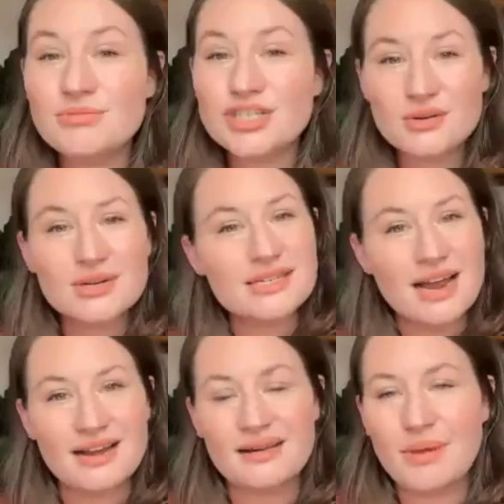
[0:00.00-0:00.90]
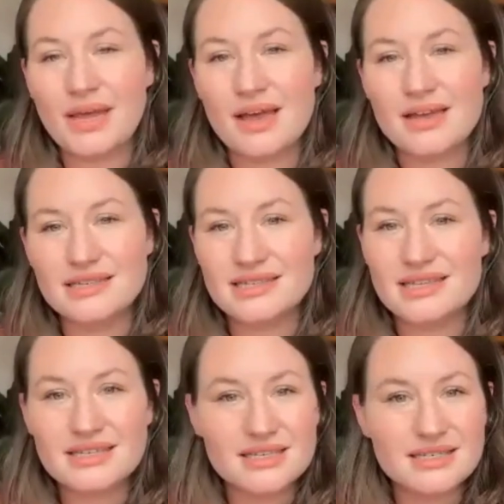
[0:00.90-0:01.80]
I'm just so excited because
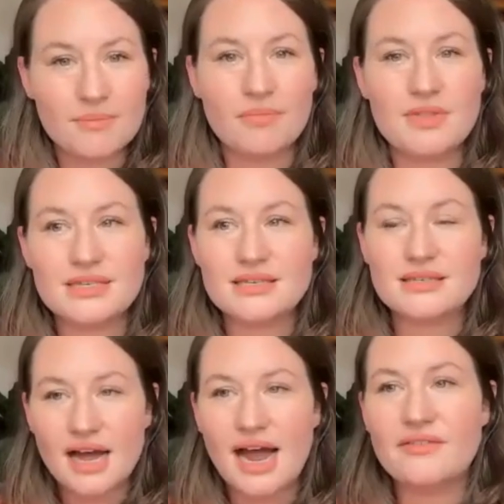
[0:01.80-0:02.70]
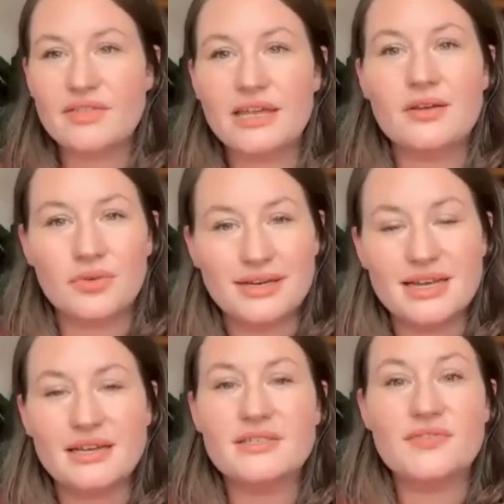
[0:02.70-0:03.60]
this is the kind of thing that really
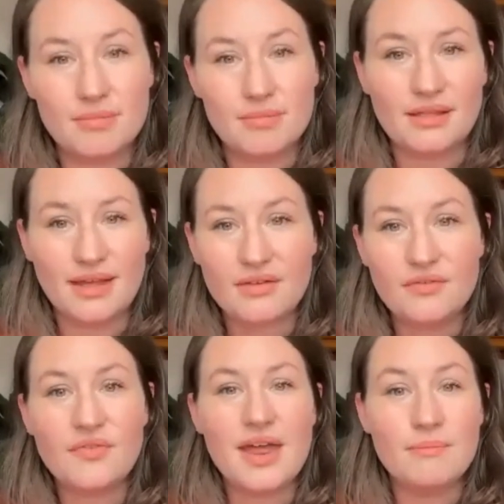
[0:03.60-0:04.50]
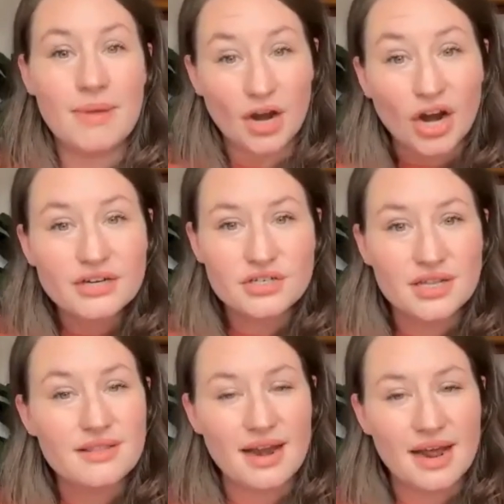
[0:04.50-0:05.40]
takes family life and marriage
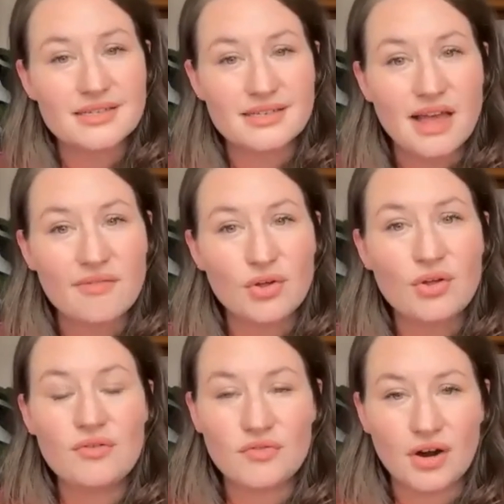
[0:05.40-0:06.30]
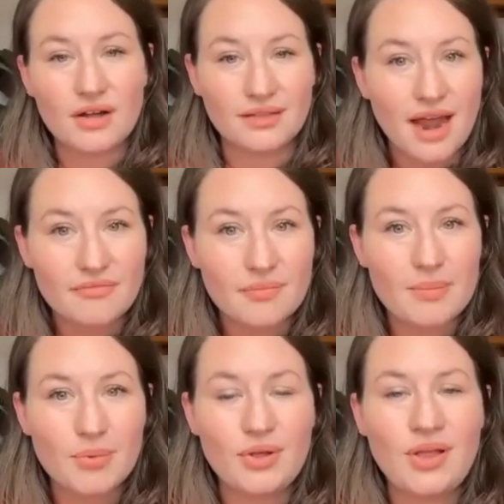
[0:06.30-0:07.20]
to the next level for a lot of
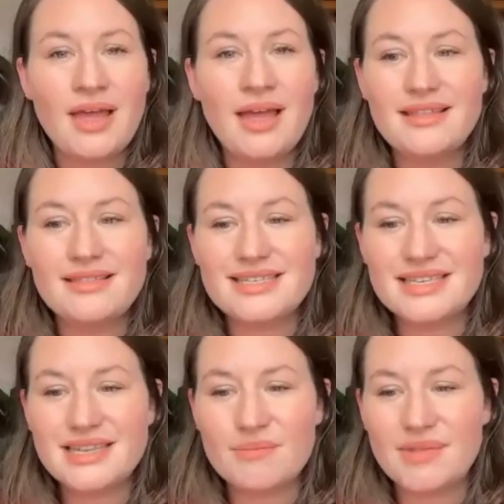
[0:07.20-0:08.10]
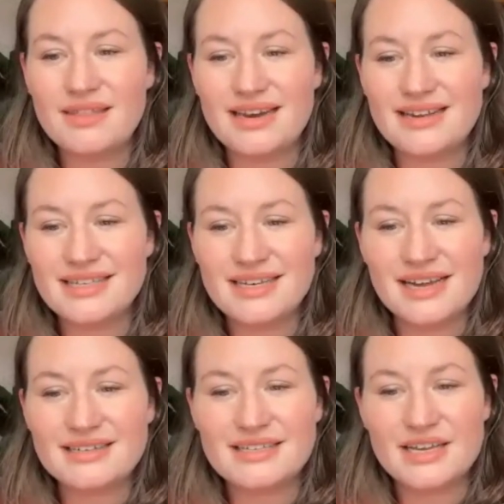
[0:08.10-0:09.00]
people. This is something that isn't
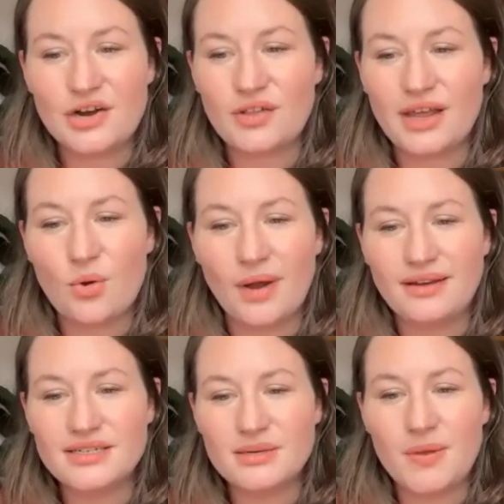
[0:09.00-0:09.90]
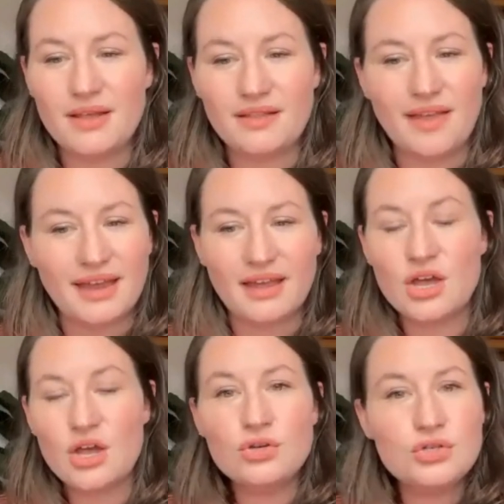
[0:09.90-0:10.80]
necessarily going to be like
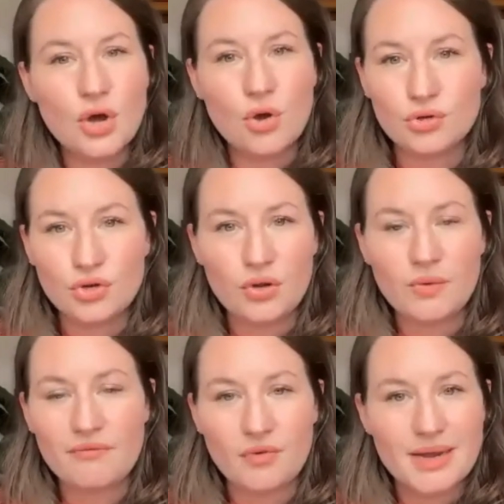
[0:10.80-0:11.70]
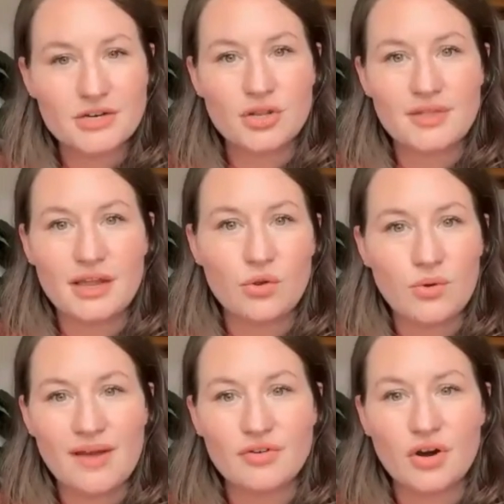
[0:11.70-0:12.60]
total new information that you
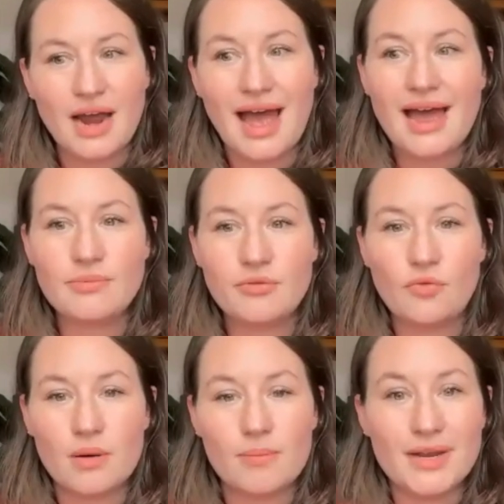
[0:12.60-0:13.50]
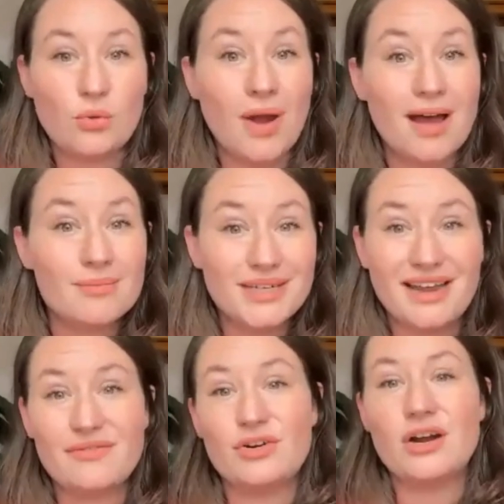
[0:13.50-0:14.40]
never had before, but you probably
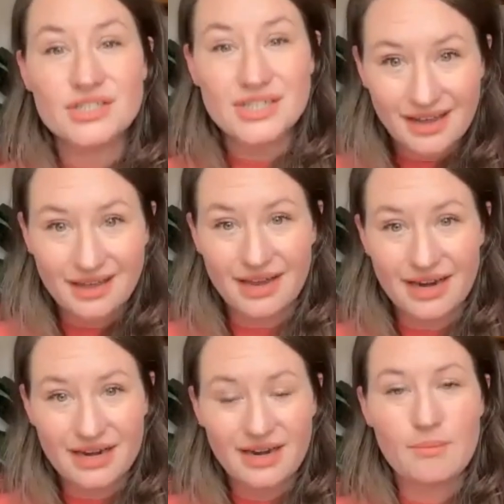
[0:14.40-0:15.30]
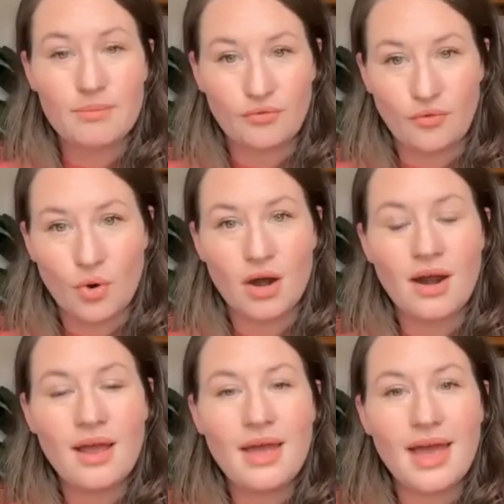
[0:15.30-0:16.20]
never articulated it
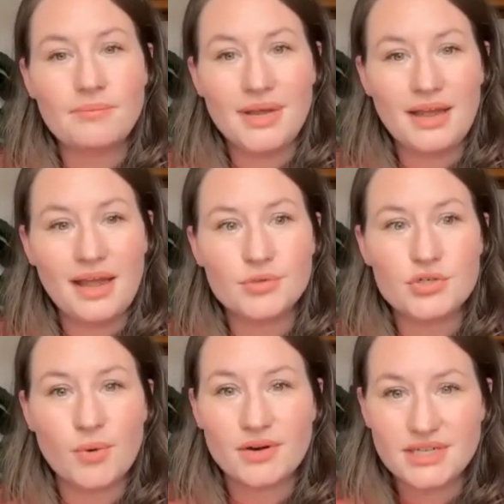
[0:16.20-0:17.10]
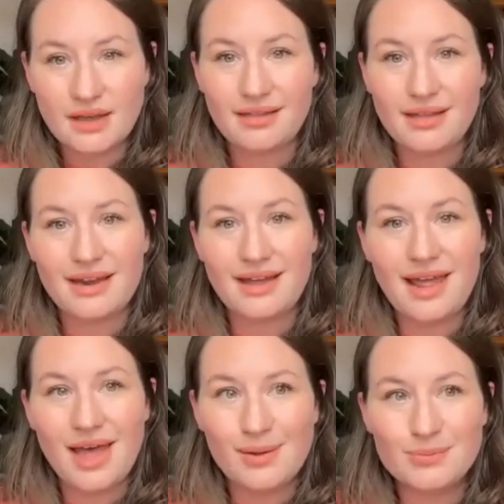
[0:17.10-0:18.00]
before. And being able to articulate it
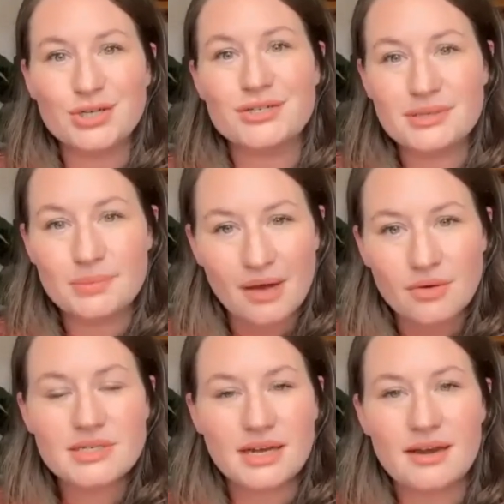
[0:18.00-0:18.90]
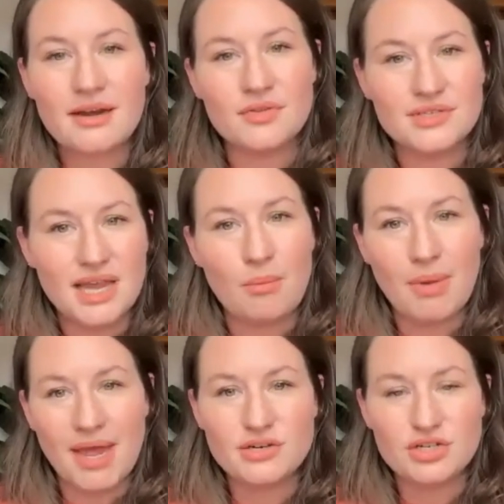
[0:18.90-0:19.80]
helps your spouse to get on the same
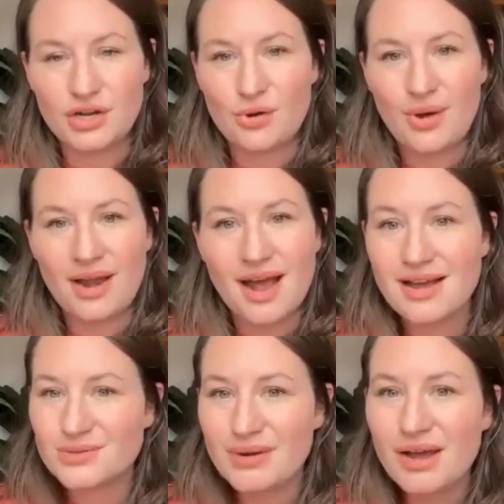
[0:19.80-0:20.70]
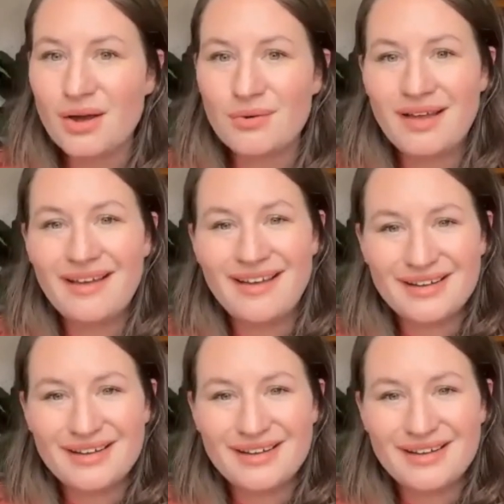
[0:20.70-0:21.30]
page as you. And as we know,